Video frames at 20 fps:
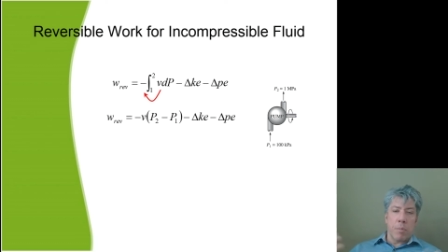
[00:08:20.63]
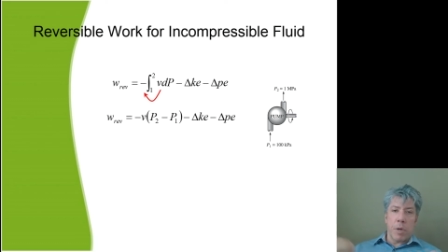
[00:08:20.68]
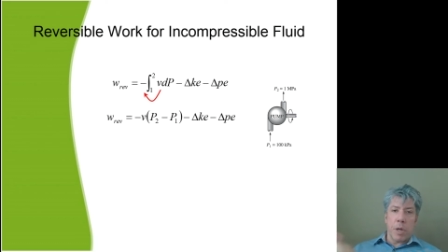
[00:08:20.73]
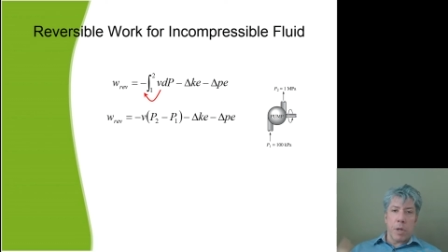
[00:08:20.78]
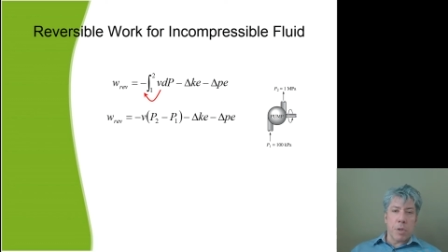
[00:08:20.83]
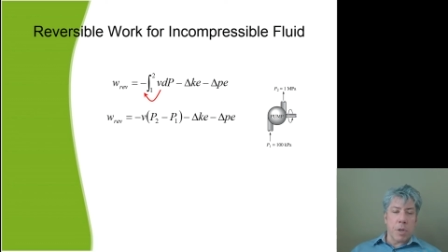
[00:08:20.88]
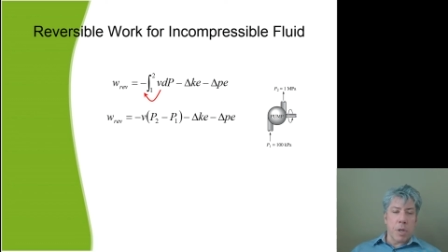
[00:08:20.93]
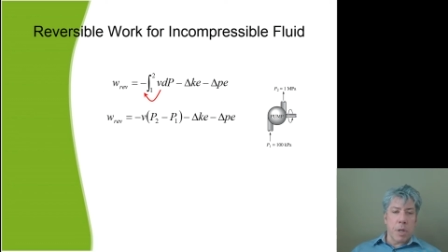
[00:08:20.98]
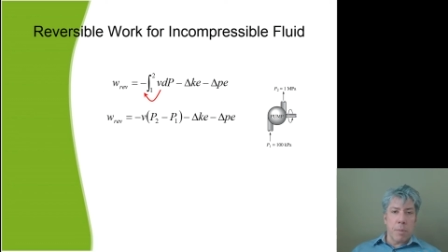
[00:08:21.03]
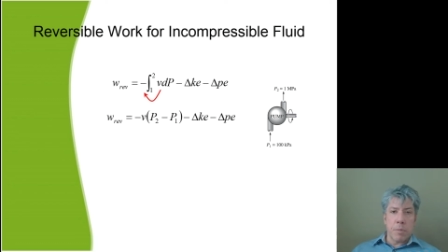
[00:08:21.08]

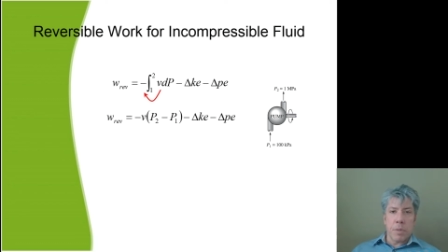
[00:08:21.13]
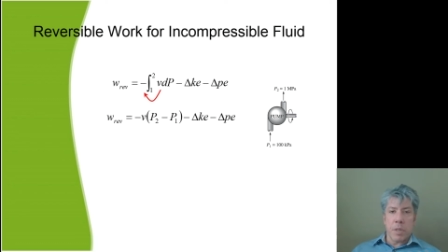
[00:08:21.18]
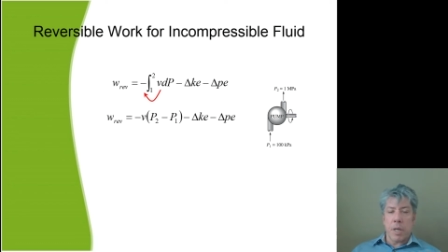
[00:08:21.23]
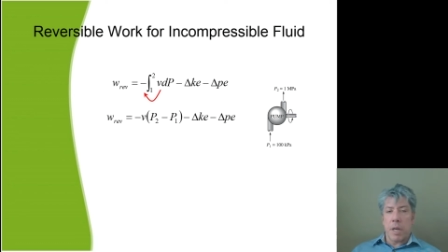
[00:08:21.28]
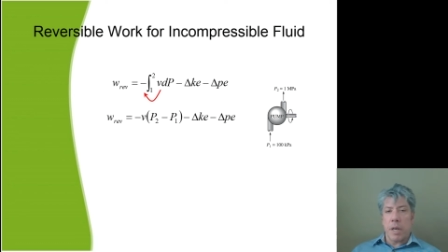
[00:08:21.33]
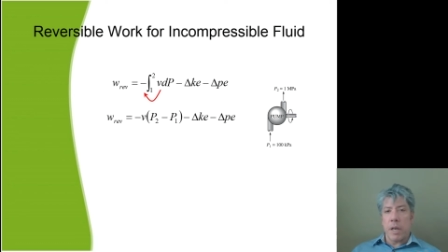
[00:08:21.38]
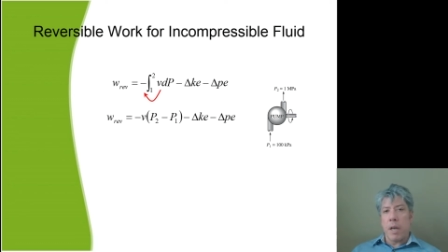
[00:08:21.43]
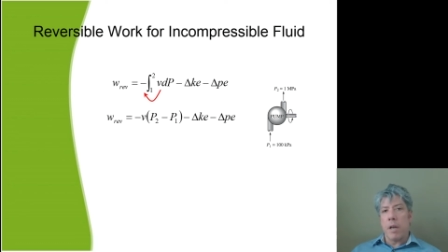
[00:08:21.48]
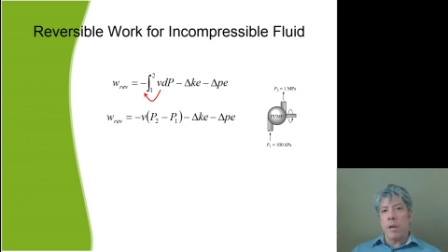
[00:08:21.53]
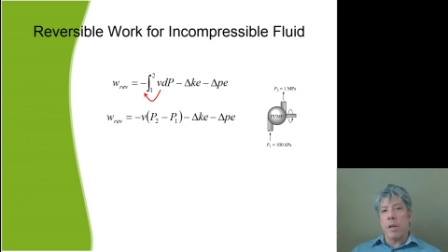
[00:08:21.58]
pressure comes in
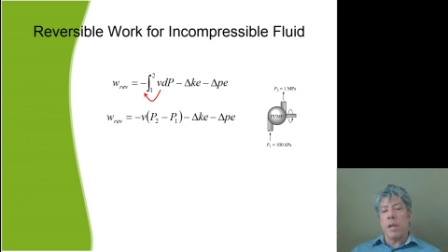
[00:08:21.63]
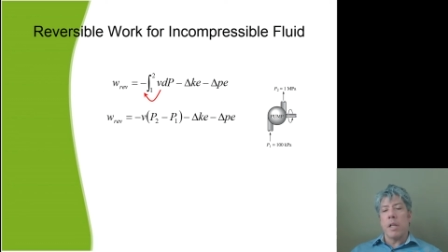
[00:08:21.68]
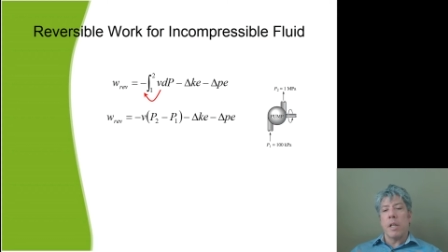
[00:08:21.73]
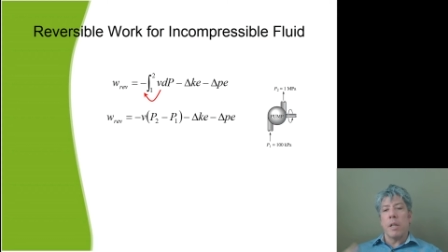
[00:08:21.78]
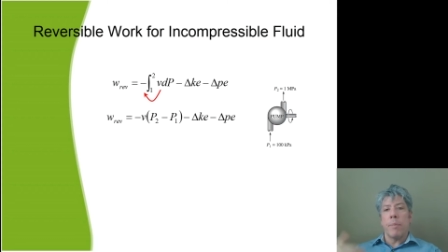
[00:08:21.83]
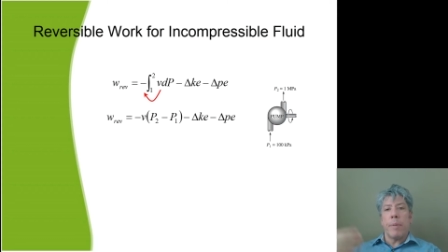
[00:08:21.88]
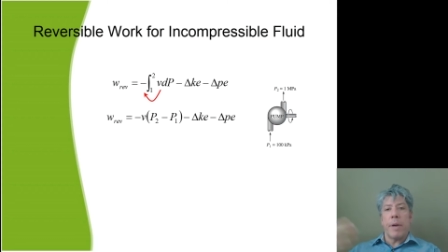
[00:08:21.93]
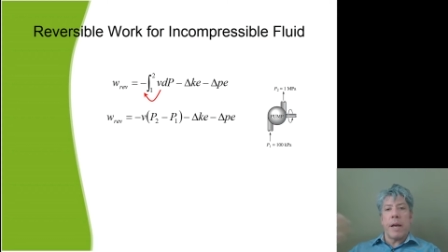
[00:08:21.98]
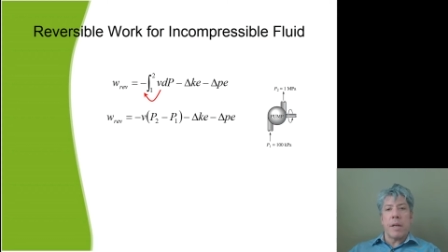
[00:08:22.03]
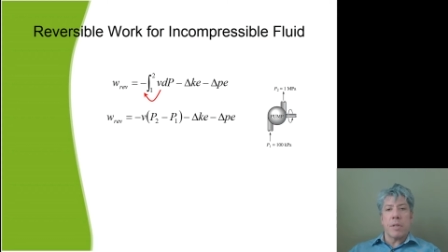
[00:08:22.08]
at 100
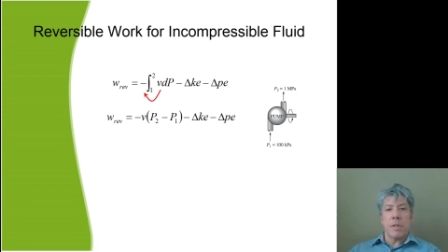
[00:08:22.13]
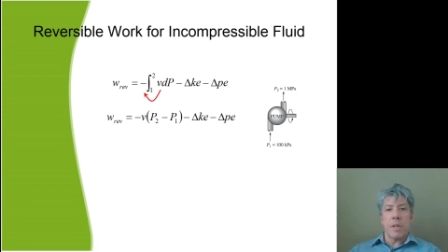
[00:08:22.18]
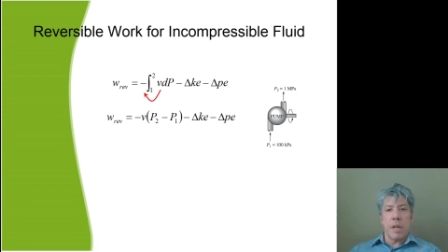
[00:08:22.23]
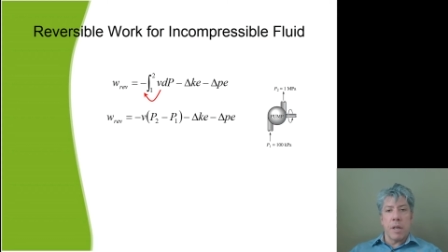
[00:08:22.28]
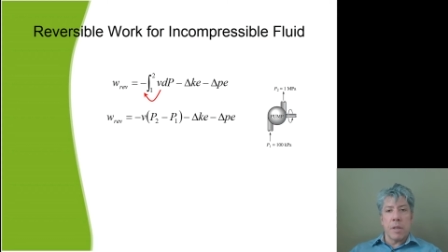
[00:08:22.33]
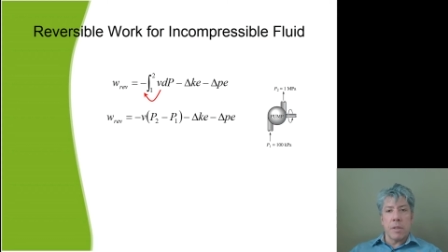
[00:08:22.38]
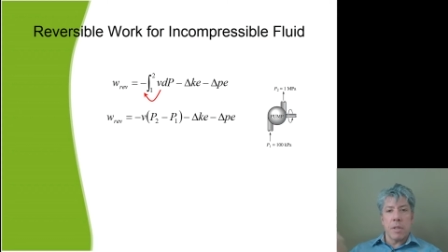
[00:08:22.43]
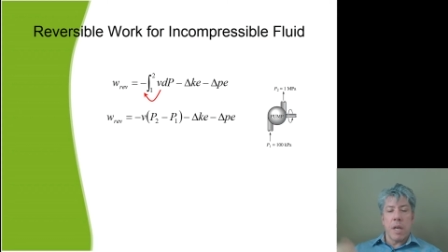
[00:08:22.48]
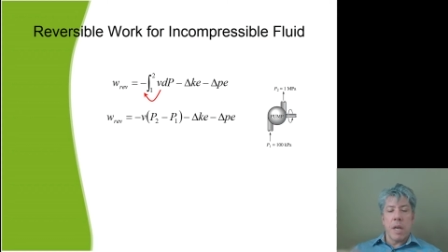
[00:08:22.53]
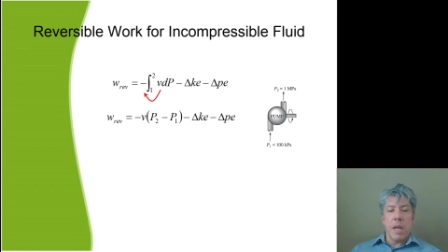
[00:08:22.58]

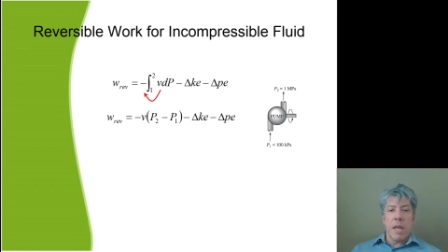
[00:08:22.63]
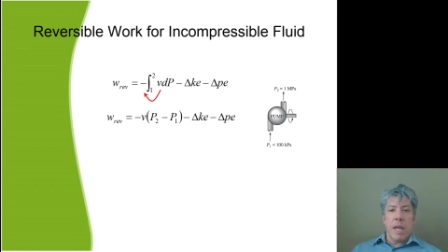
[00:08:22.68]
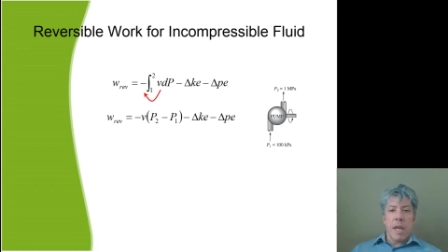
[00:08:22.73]
kilopascals